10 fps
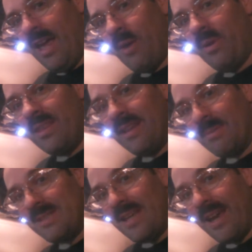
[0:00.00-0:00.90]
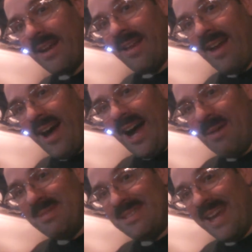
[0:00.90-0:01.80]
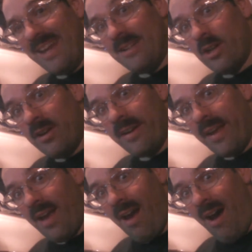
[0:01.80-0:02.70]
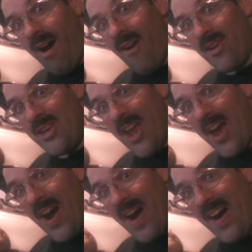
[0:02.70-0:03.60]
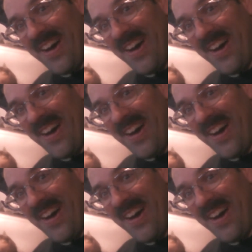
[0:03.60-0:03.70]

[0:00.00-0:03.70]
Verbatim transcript: Hey, what do you think I'm staying? I'm staying dirty. Yeah.